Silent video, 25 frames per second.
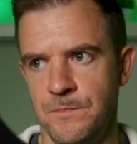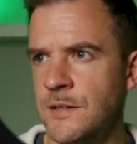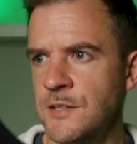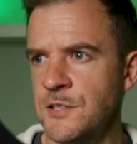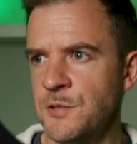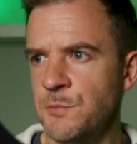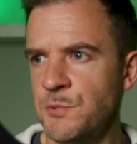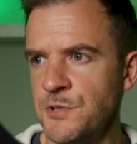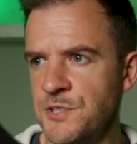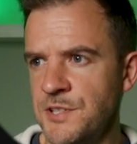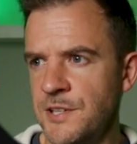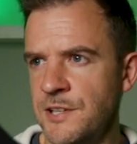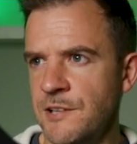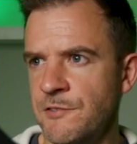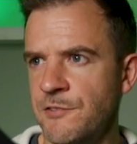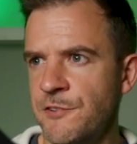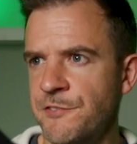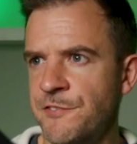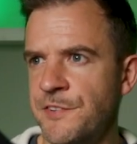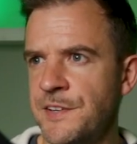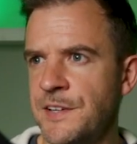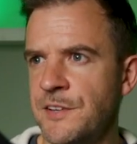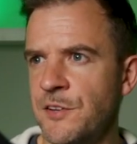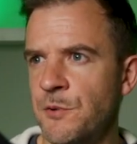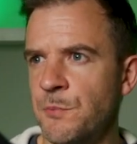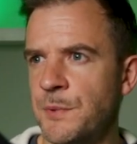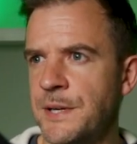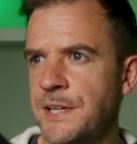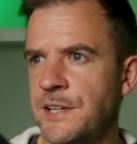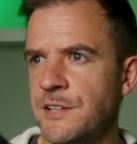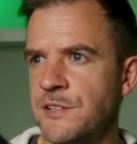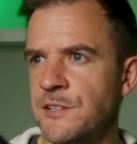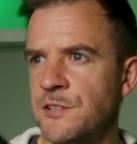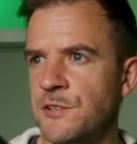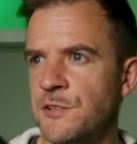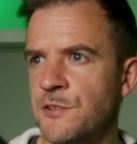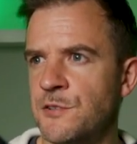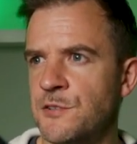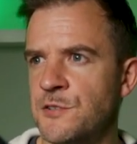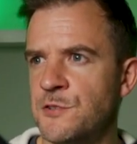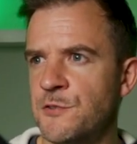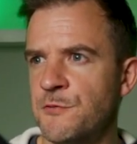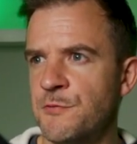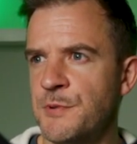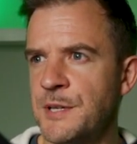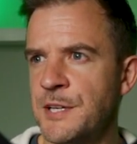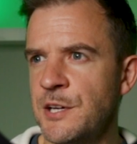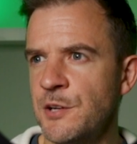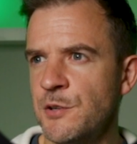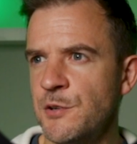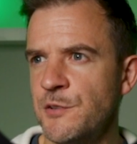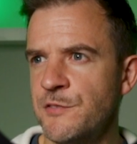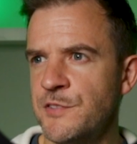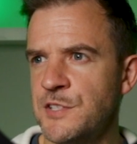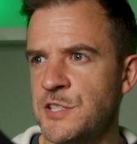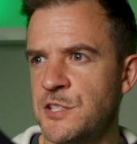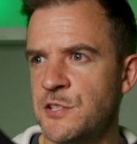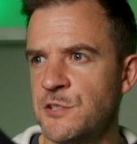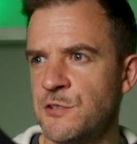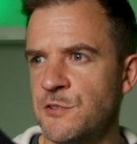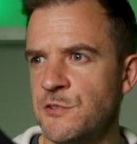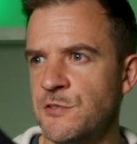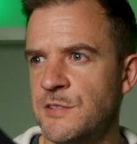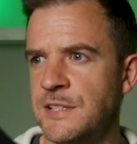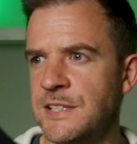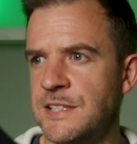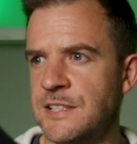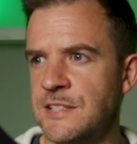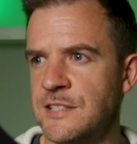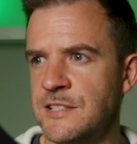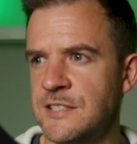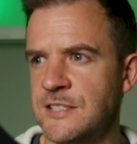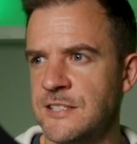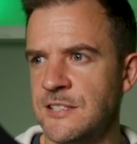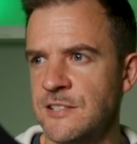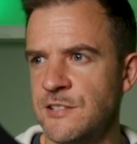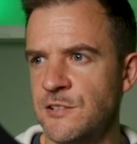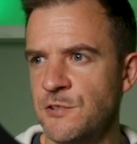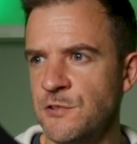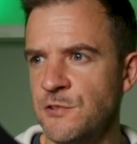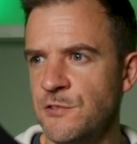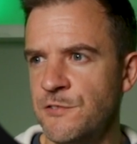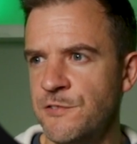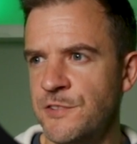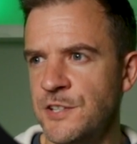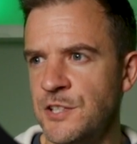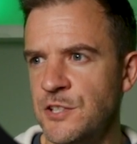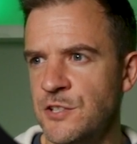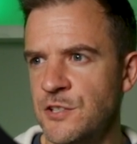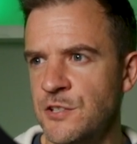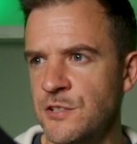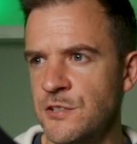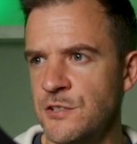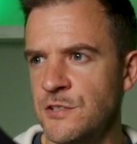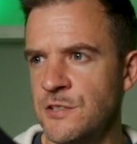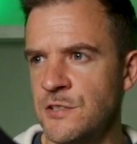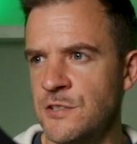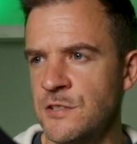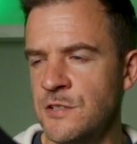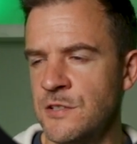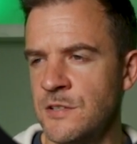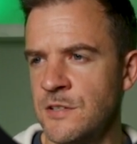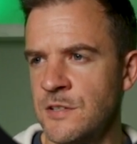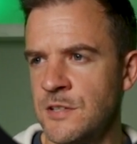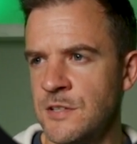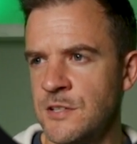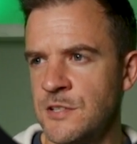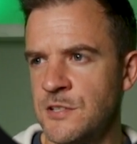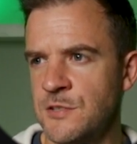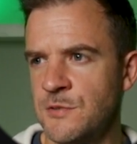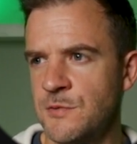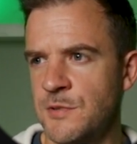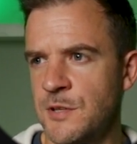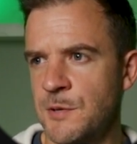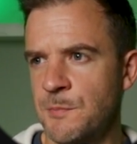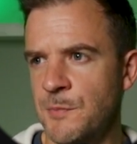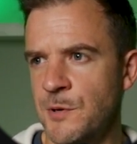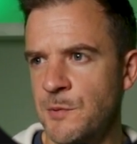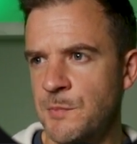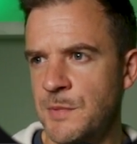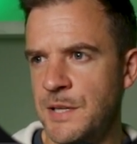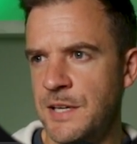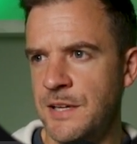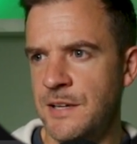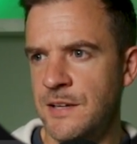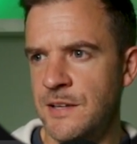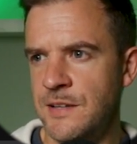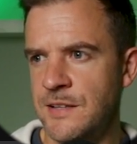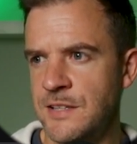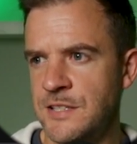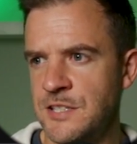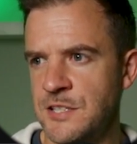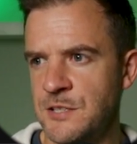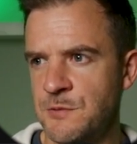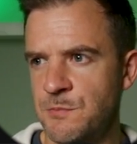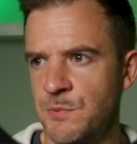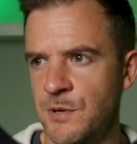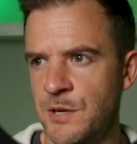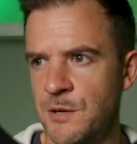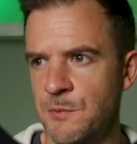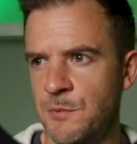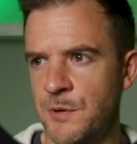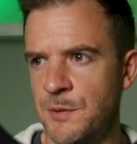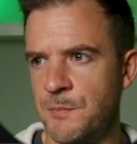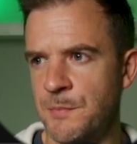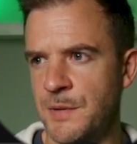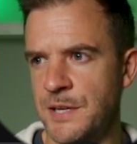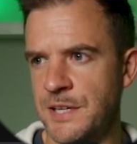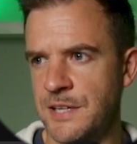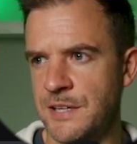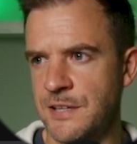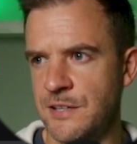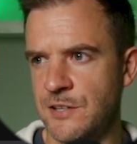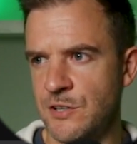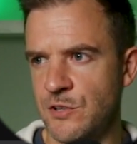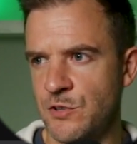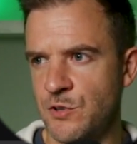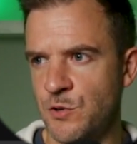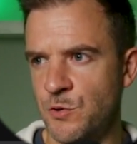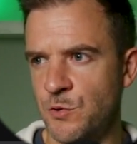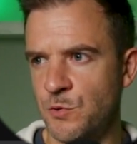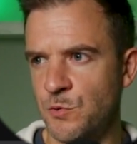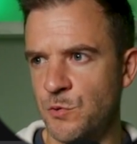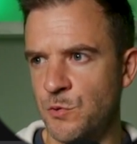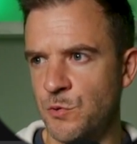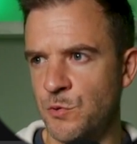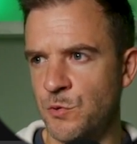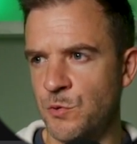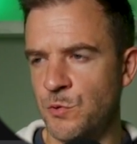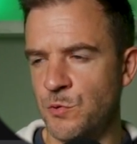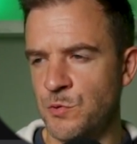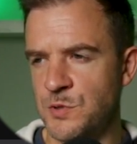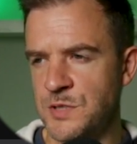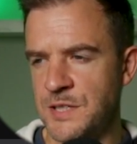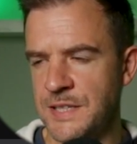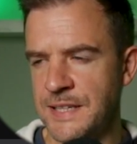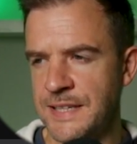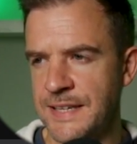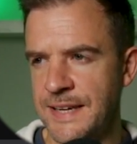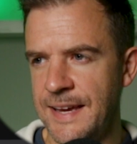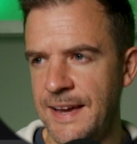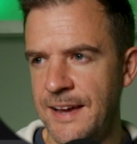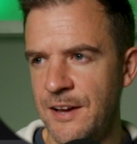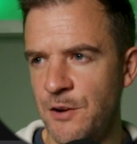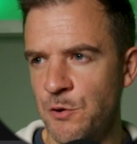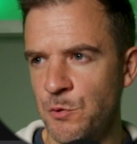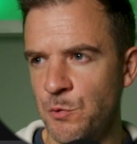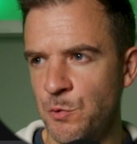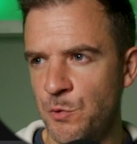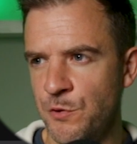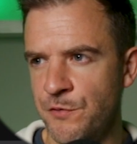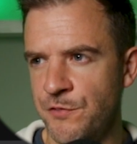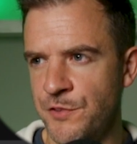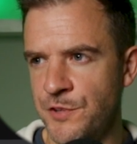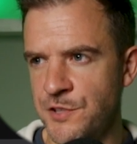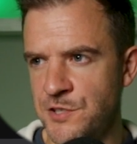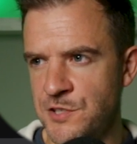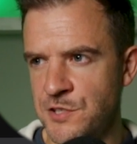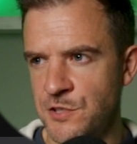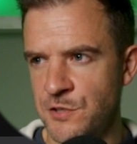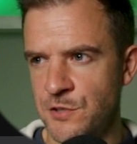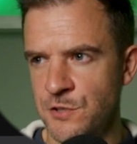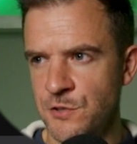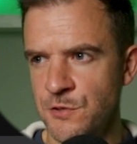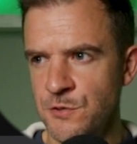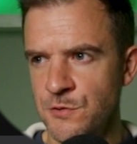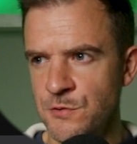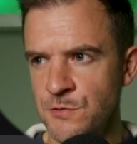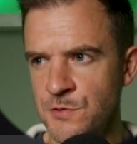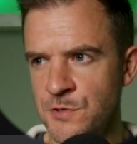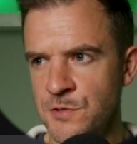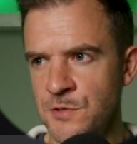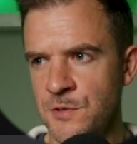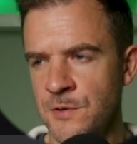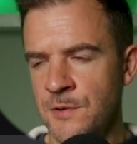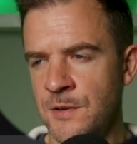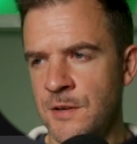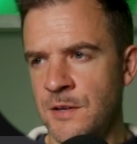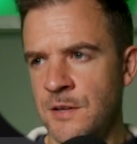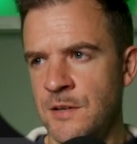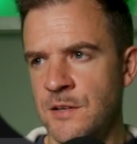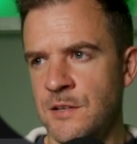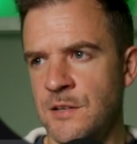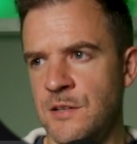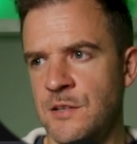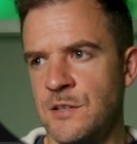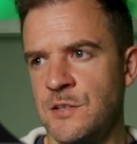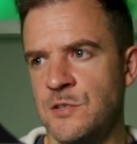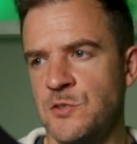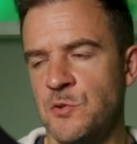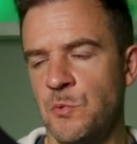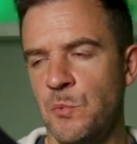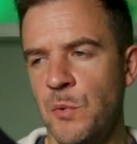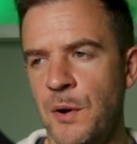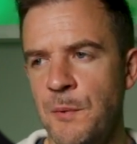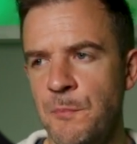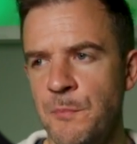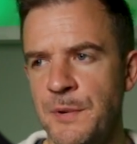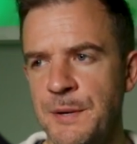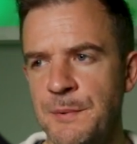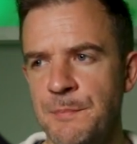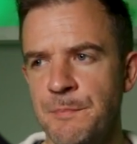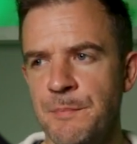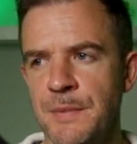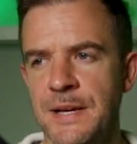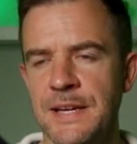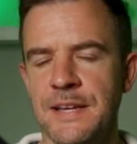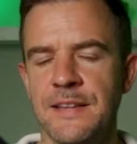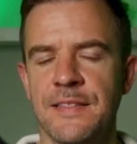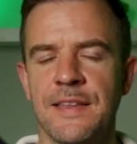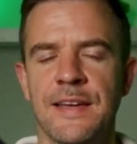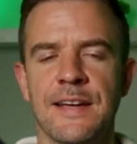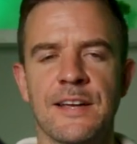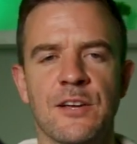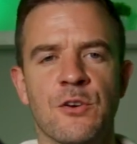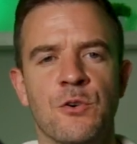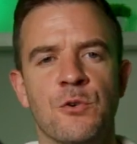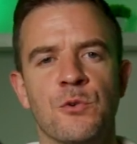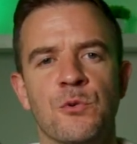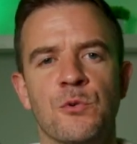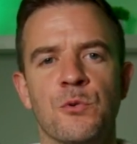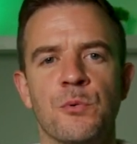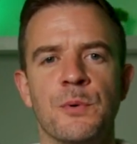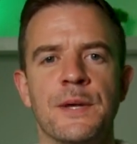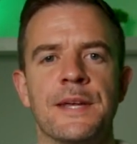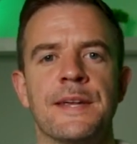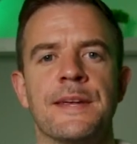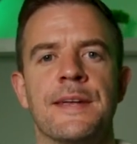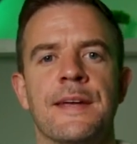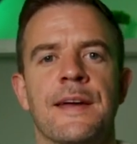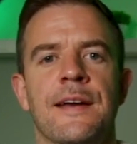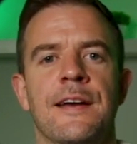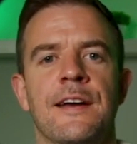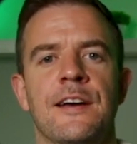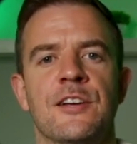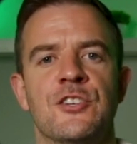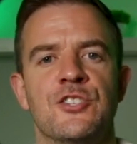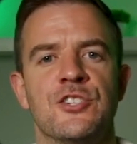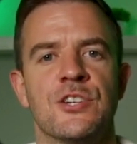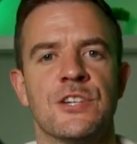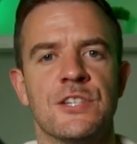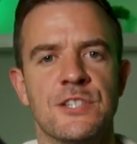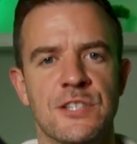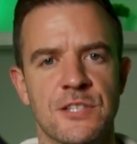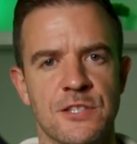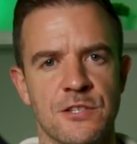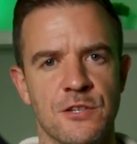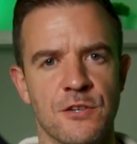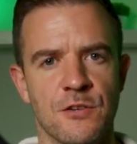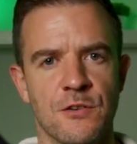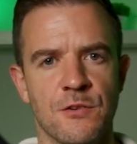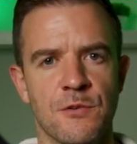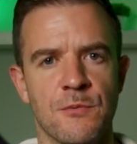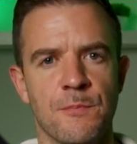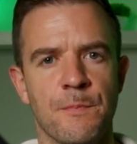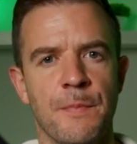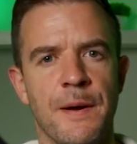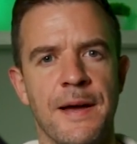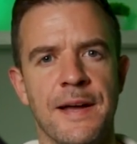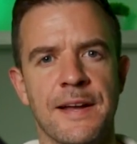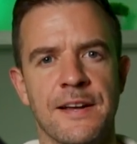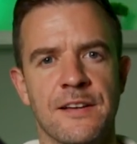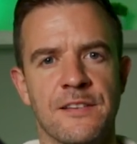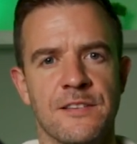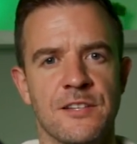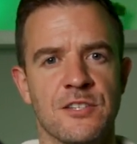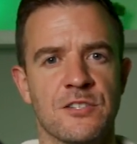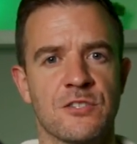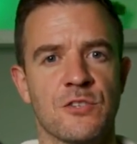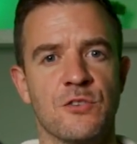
So what's another thing that we could do? So if we go over to these to-do features, so at the moment here, this is where we're making the call to get all of the to-dos. So when we make that call, we get a JSON back that's